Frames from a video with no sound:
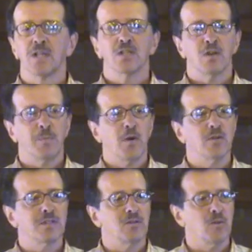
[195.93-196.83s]
So I
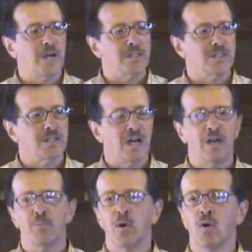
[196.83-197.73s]
posed the question.
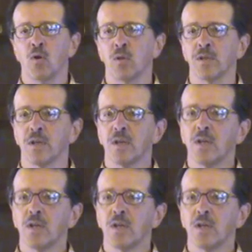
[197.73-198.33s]
I polled